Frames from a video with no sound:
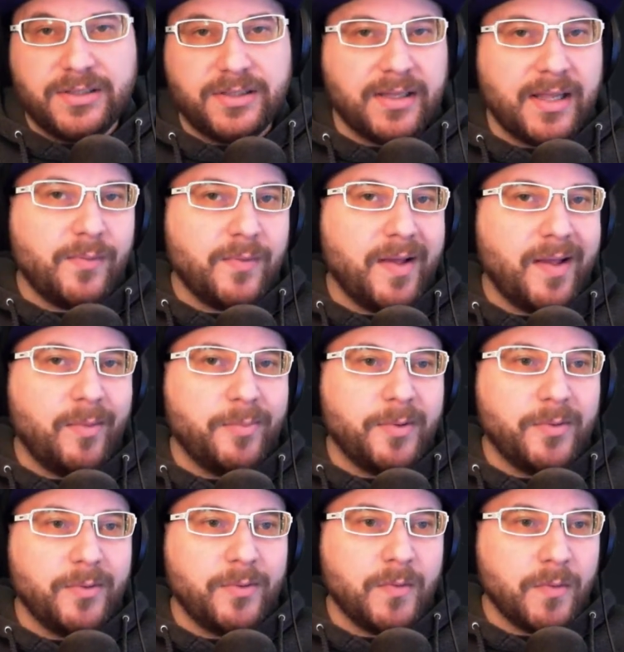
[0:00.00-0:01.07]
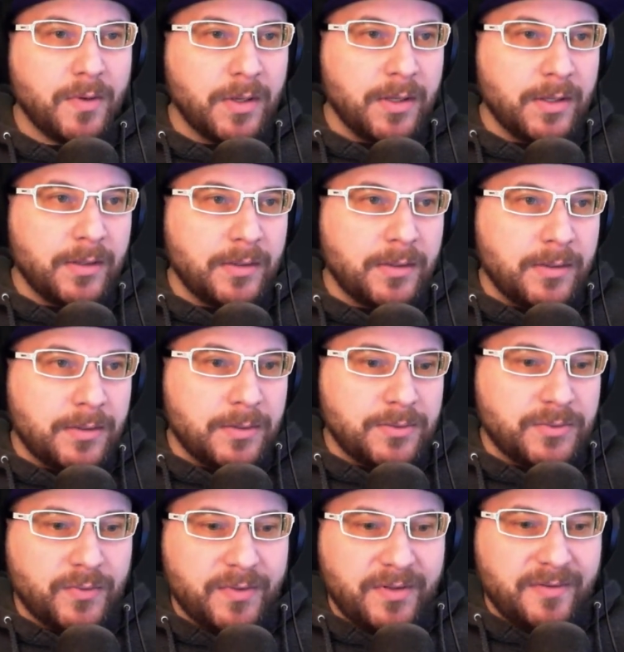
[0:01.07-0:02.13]
and that will help you
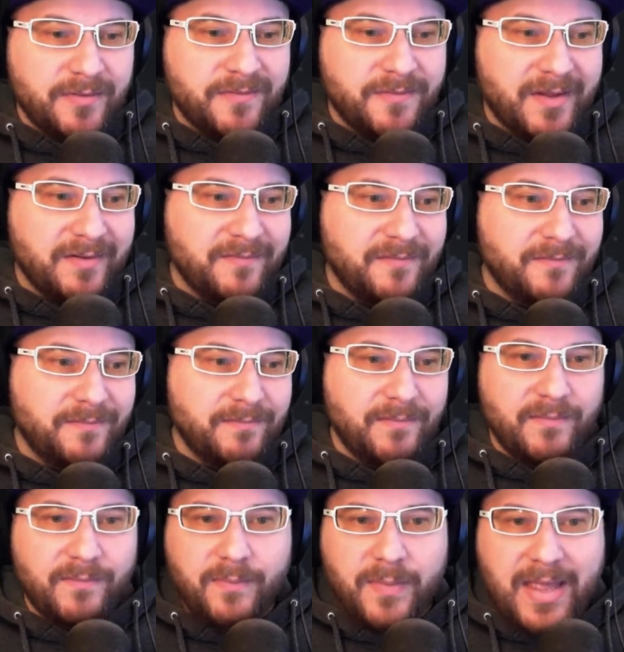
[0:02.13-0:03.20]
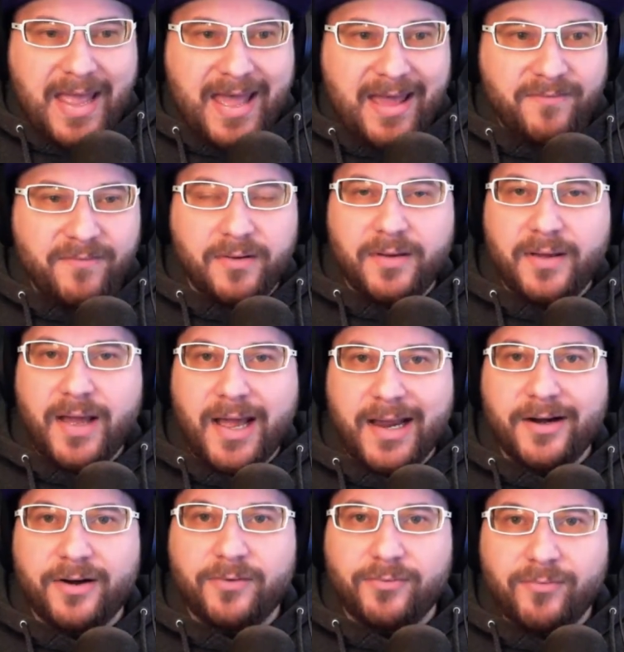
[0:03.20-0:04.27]
sort of have a
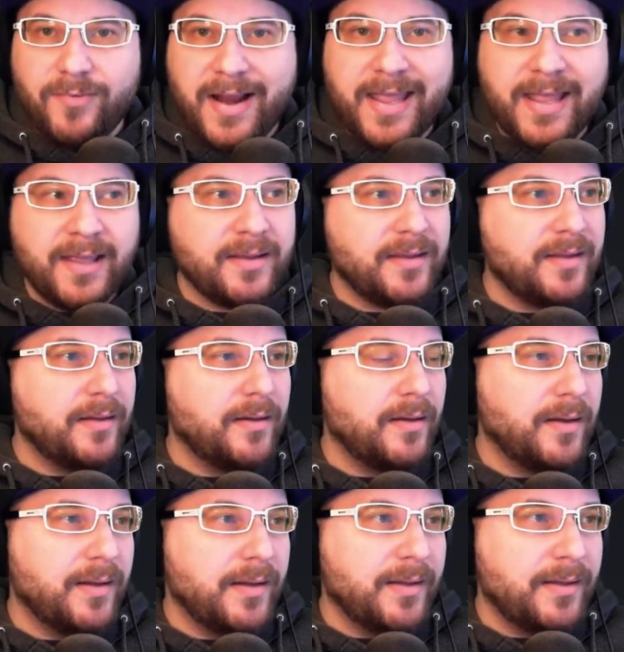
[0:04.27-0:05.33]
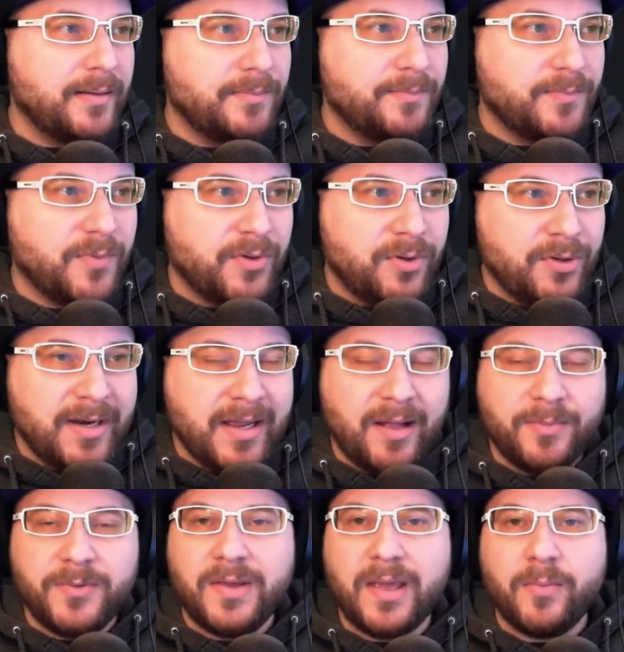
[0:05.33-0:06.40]
higher rank. It could
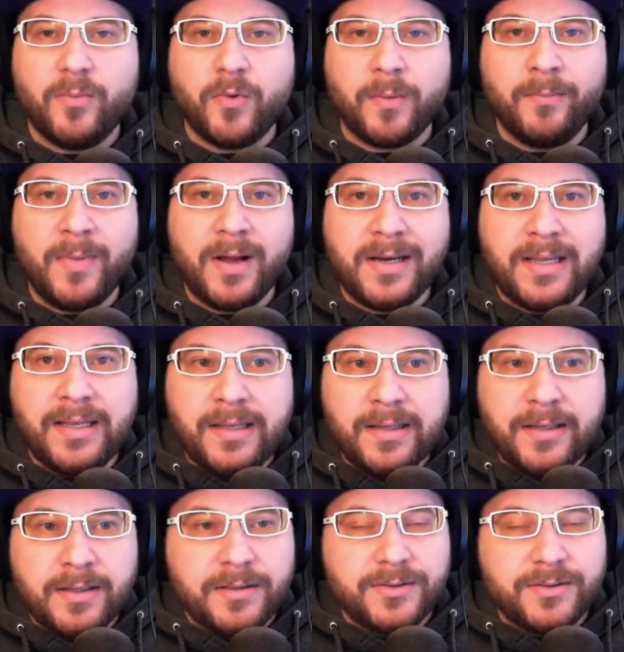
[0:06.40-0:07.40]
help you get more money.